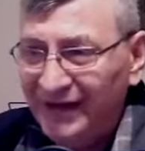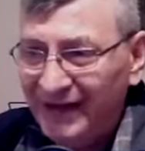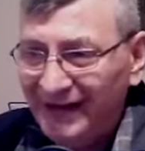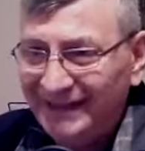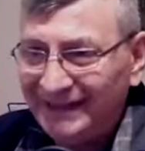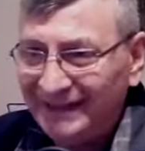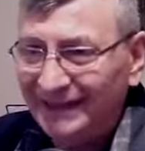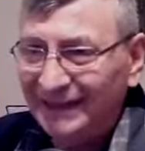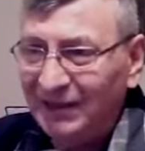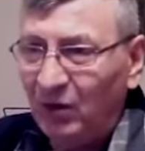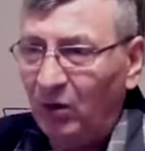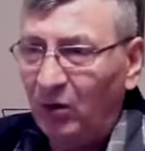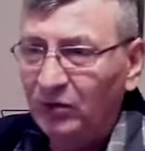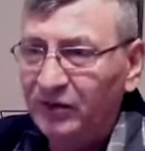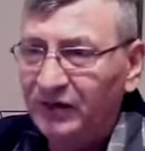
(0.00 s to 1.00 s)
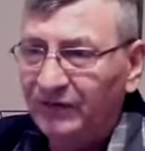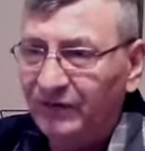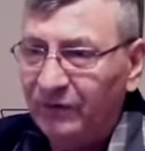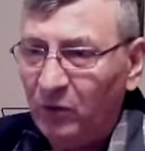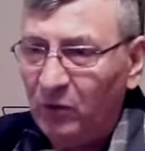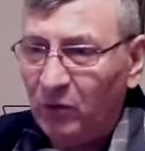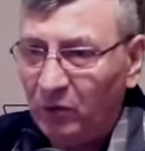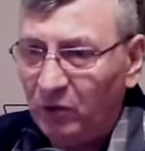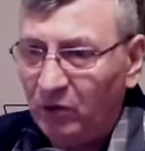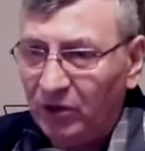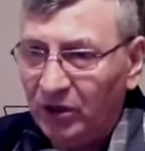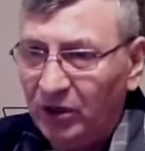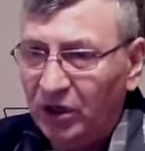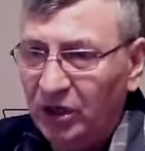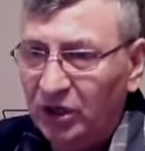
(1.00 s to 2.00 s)
necks on the floor,
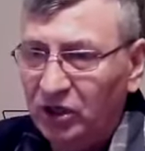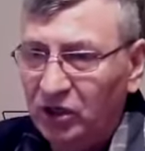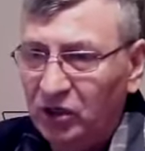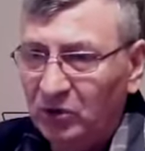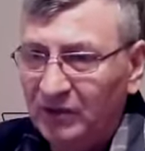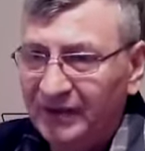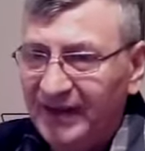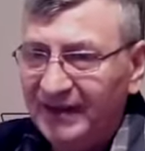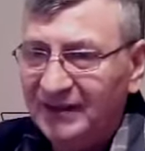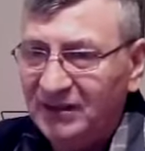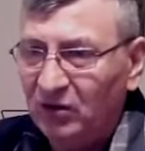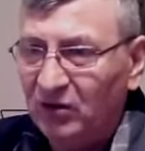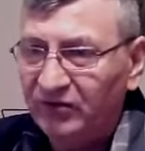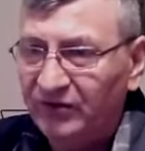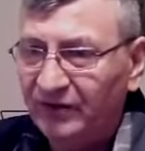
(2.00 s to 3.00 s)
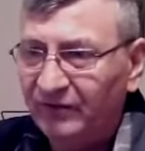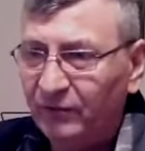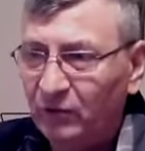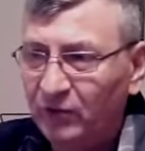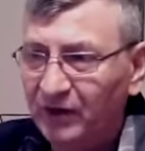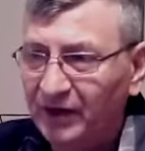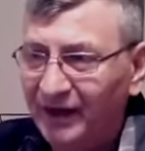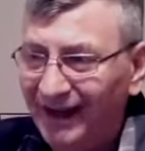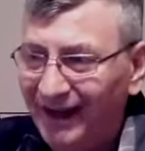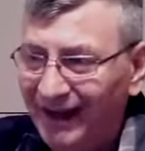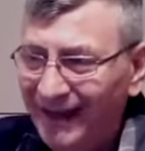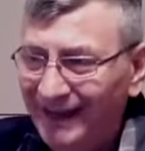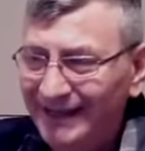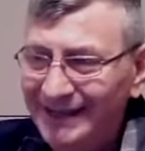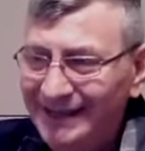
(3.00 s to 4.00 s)
your necks on the floor,
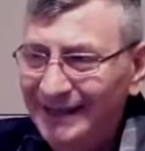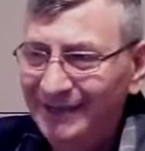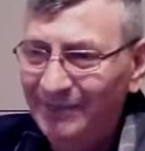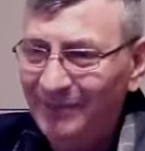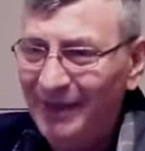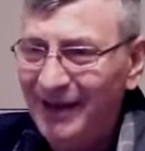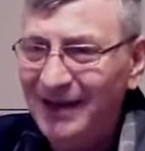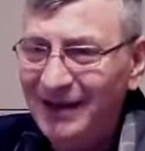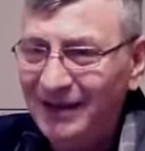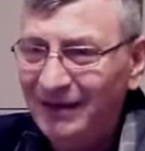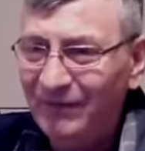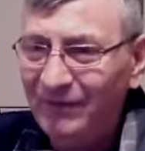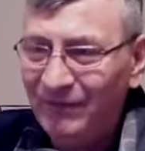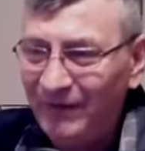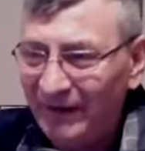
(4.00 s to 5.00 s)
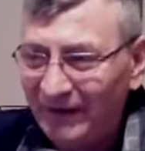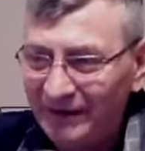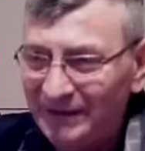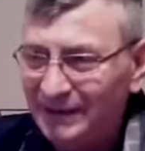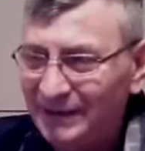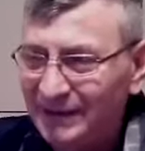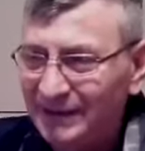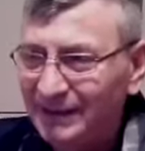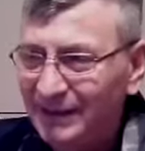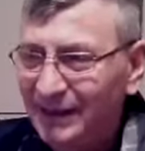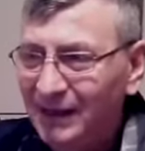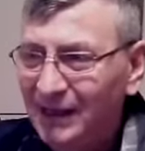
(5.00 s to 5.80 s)
under my feet,